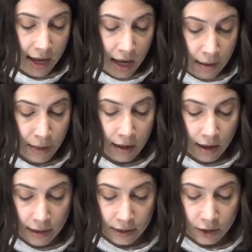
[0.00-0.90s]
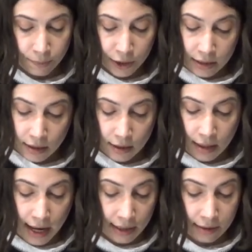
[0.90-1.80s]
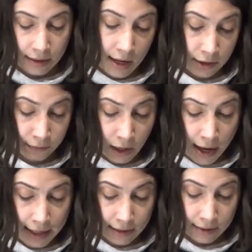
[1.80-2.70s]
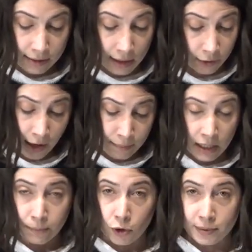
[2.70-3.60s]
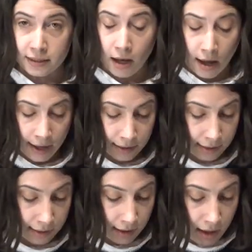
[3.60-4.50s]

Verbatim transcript: Emma Hardinge Britten, and Etta Wright, and a great many more besides,